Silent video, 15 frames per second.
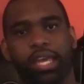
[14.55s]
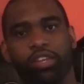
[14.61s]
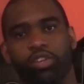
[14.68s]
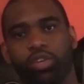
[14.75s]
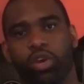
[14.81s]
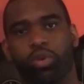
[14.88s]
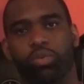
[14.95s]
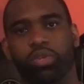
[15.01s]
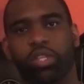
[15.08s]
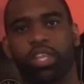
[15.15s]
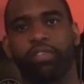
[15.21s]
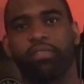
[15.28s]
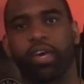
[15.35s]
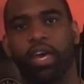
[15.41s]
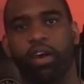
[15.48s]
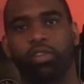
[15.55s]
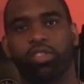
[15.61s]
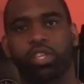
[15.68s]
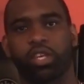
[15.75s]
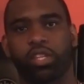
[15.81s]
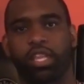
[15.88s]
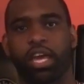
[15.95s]
and, you know, live a
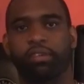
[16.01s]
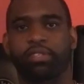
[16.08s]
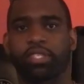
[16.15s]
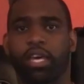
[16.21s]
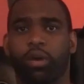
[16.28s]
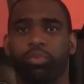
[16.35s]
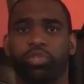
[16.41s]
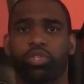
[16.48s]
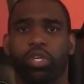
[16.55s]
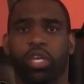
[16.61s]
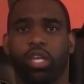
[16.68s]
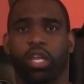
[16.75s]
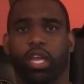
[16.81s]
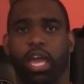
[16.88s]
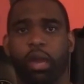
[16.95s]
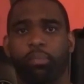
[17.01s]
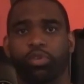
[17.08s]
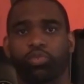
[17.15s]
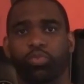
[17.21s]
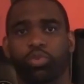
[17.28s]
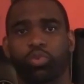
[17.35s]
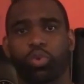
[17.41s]
healthier lifestyle with your eating
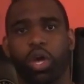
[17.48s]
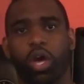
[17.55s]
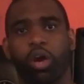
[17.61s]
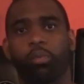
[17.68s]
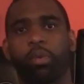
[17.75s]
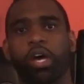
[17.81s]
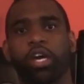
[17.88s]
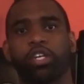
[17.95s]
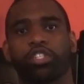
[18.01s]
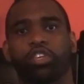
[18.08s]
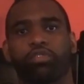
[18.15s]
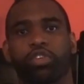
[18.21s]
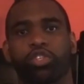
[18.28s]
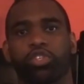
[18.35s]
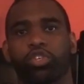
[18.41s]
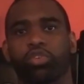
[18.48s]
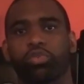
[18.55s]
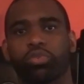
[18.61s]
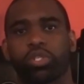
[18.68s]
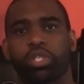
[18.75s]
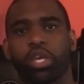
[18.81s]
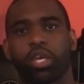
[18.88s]
habits, which will help to
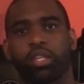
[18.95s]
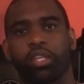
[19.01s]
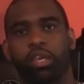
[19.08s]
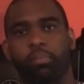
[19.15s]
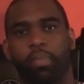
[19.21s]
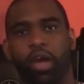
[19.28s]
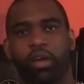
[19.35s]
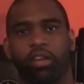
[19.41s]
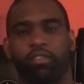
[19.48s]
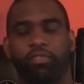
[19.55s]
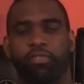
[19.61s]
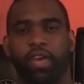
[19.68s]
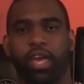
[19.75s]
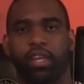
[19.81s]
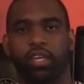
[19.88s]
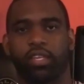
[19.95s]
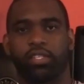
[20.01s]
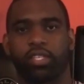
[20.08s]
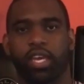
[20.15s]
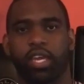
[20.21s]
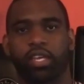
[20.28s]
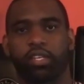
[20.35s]
reduce the amount of fat
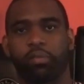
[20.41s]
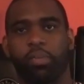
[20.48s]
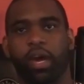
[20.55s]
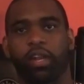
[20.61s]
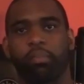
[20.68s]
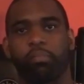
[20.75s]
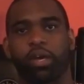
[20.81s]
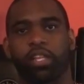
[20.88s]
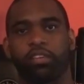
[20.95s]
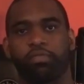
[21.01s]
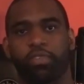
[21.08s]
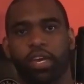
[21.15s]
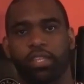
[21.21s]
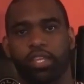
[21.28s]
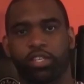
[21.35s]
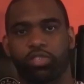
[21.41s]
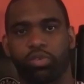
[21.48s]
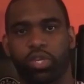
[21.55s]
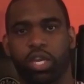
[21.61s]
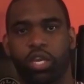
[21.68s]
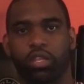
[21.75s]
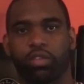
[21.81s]
intake and amount of belly fat that you
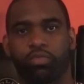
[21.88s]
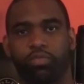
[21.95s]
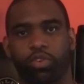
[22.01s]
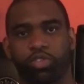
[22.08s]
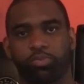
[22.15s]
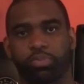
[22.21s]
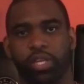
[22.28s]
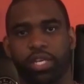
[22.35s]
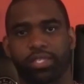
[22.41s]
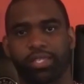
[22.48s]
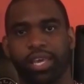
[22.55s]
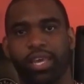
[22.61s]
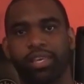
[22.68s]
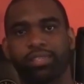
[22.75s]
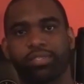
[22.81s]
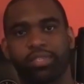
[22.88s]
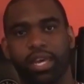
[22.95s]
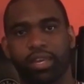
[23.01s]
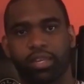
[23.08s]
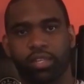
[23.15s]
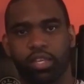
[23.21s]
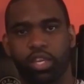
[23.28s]
get in the first place.
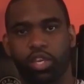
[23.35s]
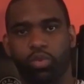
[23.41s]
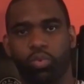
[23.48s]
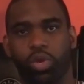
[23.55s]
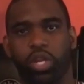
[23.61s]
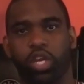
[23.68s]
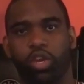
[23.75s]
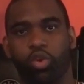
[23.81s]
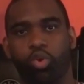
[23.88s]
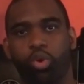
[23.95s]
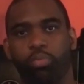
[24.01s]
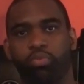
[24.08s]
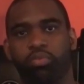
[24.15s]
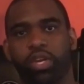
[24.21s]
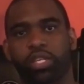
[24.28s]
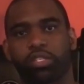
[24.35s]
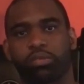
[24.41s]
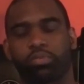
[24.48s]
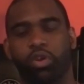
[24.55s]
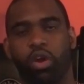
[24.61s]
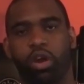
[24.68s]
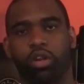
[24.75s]
Secondly, you want to incorporate
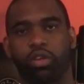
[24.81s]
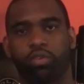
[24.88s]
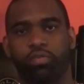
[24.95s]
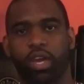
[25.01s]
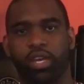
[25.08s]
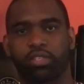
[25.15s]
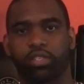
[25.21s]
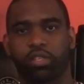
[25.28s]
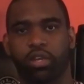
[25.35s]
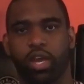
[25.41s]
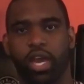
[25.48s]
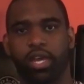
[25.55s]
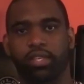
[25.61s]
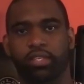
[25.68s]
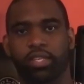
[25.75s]
some cardiovascular